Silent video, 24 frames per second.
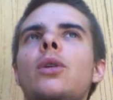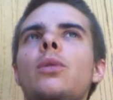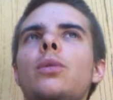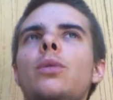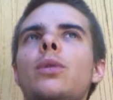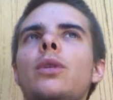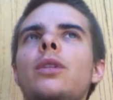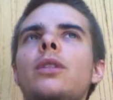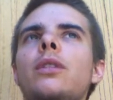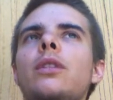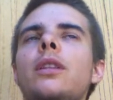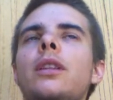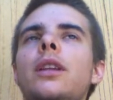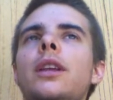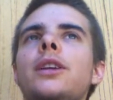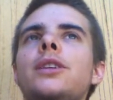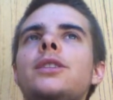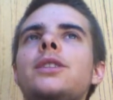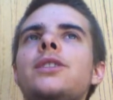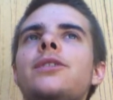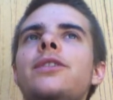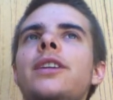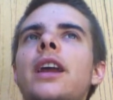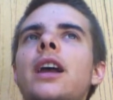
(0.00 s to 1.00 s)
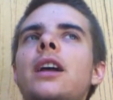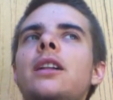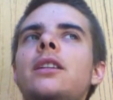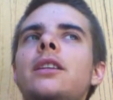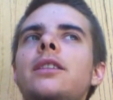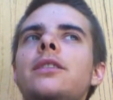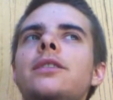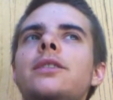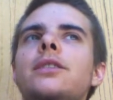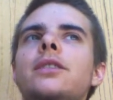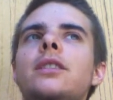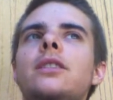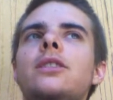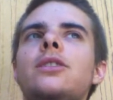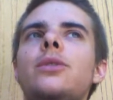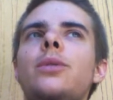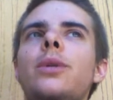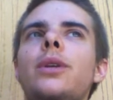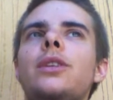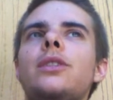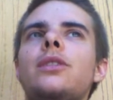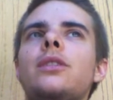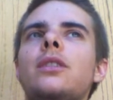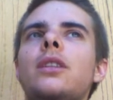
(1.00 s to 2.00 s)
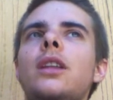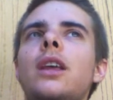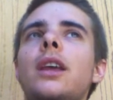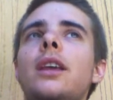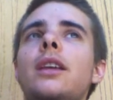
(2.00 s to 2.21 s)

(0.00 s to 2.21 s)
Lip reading: well, here's the reality of the situation.